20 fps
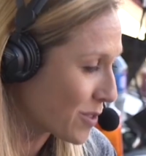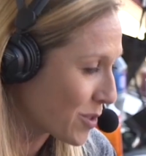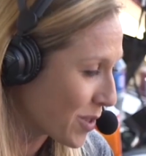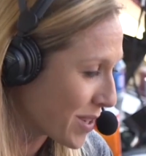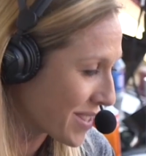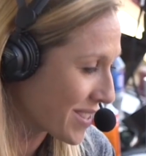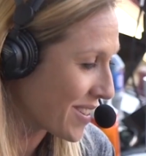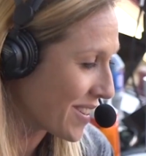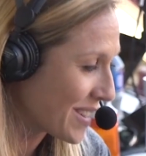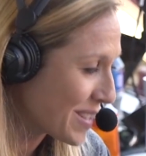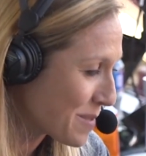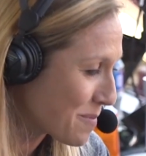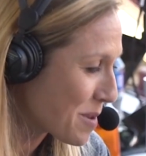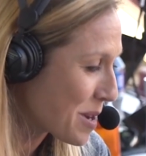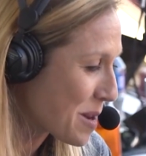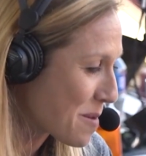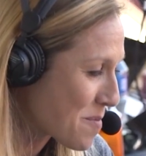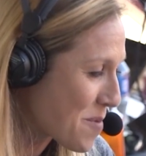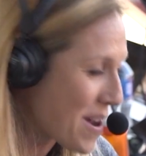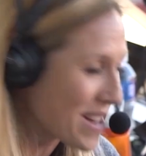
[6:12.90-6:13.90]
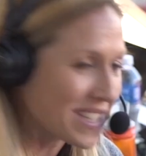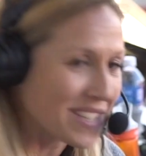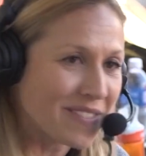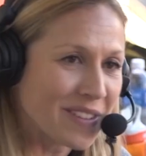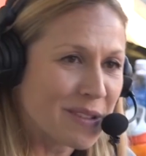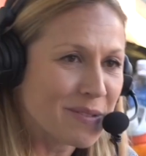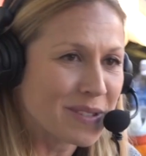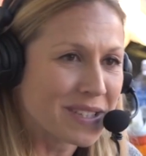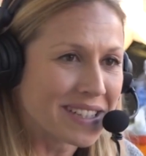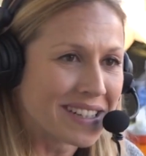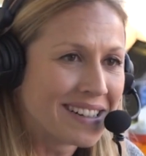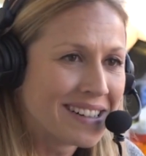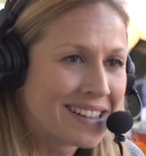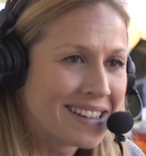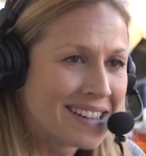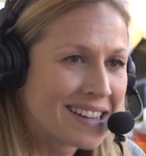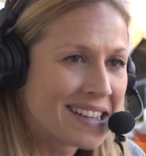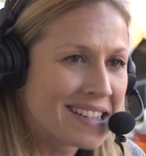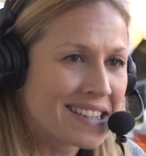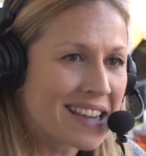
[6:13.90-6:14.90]
person, an even better
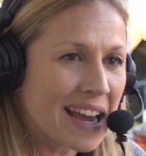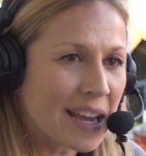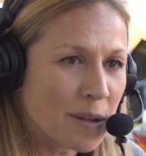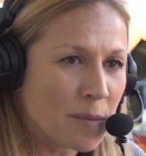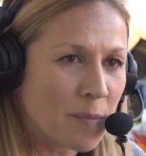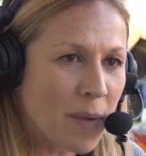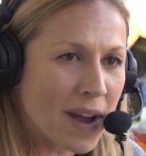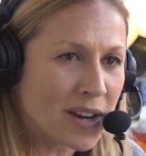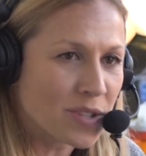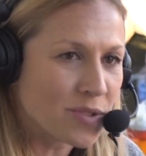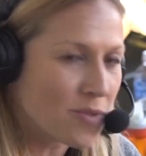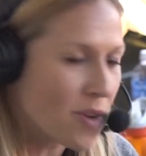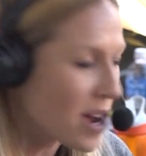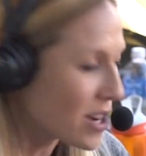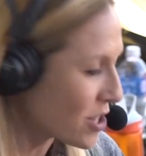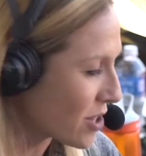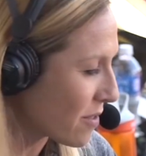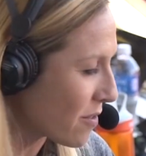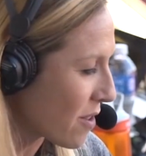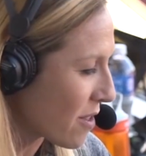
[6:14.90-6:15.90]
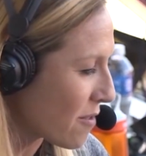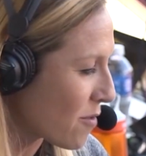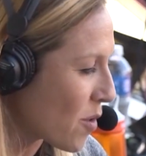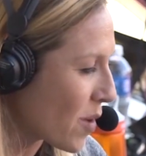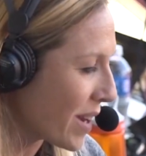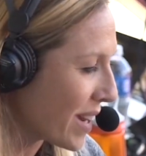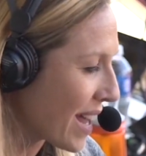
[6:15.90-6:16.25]
human being. I just really found her